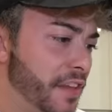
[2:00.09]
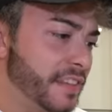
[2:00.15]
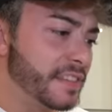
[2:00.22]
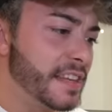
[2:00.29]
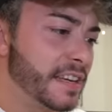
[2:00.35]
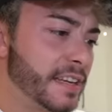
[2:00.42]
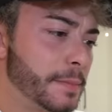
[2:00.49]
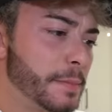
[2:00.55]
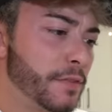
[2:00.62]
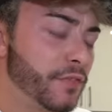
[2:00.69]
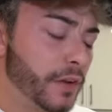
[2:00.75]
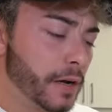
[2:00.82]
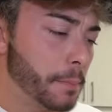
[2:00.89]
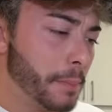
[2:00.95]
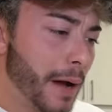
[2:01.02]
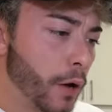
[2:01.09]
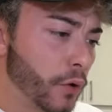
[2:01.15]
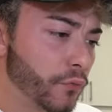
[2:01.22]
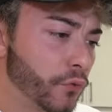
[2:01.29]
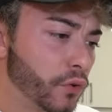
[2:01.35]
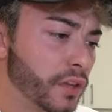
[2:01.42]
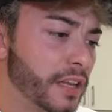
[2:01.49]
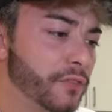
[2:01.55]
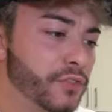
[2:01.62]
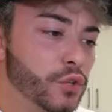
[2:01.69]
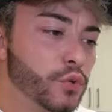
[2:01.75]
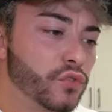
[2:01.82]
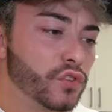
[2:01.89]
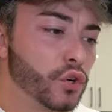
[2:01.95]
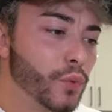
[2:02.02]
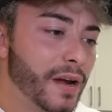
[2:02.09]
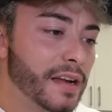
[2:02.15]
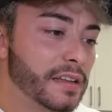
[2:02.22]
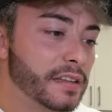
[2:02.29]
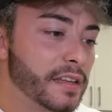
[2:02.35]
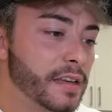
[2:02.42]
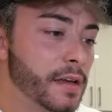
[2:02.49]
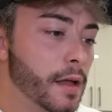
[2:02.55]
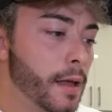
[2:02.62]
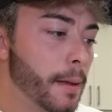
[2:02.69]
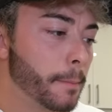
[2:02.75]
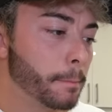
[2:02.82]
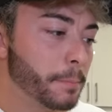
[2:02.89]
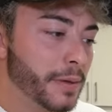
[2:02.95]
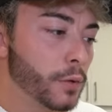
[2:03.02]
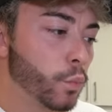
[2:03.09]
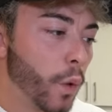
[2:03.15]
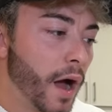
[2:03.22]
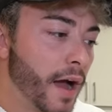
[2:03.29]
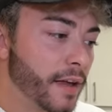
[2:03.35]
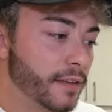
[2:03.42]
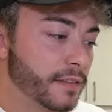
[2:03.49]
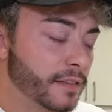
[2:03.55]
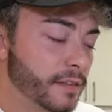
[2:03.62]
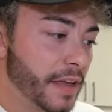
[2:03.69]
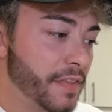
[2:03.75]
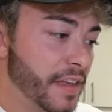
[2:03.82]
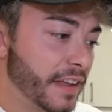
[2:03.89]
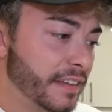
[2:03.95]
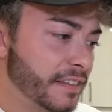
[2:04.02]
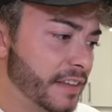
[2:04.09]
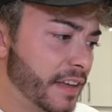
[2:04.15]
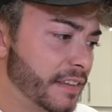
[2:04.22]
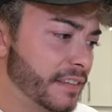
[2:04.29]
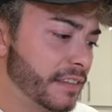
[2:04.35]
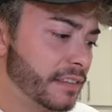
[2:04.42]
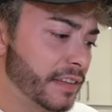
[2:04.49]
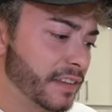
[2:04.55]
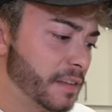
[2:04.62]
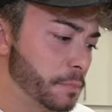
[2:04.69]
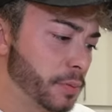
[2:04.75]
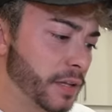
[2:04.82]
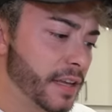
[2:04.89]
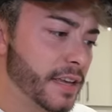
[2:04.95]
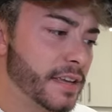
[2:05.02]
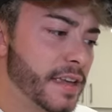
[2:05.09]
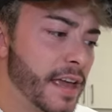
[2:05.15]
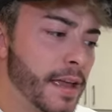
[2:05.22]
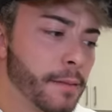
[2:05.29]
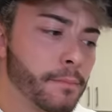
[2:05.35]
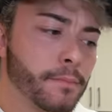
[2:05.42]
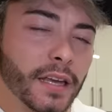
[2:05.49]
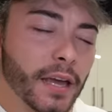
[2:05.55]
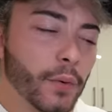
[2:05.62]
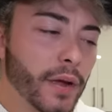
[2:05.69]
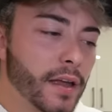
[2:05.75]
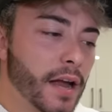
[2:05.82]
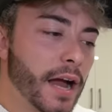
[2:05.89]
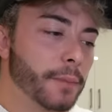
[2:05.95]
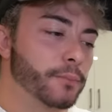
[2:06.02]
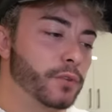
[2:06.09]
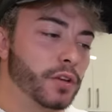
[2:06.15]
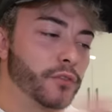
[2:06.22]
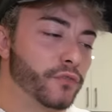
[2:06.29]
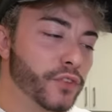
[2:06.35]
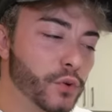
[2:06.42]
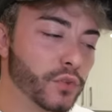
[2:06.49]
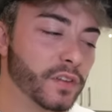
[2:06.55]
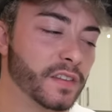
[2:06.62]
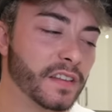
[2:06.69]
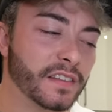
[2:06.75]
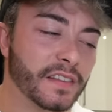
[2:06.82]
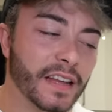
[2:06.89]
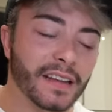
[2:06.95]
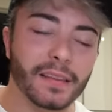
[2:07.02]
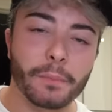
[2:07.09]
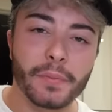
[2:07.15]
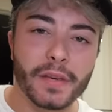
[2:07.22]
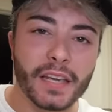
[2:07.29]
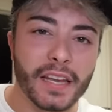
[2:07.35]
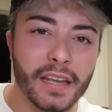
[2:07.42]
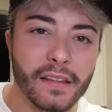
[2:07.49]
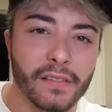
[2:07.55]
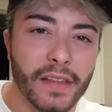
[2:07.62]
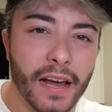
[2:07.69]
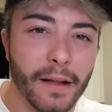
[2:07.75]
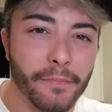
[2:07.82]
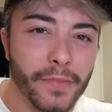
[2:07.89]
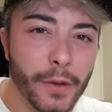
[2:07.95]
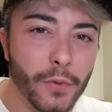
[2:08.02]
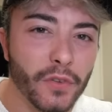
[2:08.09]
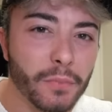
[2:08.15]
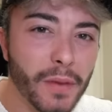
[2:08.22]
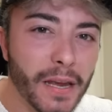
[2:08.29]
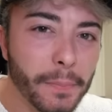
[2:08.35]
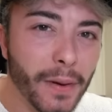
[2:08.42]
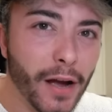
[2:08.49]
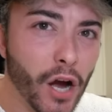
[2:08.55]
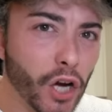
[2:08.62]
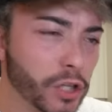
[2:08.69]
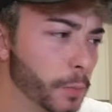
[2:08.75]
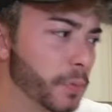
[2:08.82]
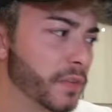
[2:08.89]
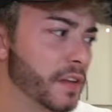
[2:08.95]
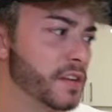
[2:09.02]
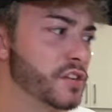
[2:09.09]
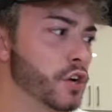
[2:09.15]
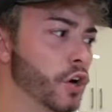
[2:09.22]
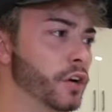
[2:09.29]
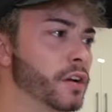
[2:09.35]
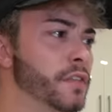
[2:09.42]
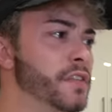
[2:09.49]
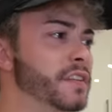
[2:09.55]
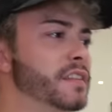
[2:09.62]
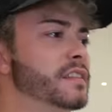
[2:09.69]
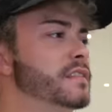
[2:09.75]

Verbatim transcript: This thing can be very powerful if used correctly be wise. And then it says, let's play a game. Okay, wait, I'm confused because it said at the beginning that it was made by 100% yarn and this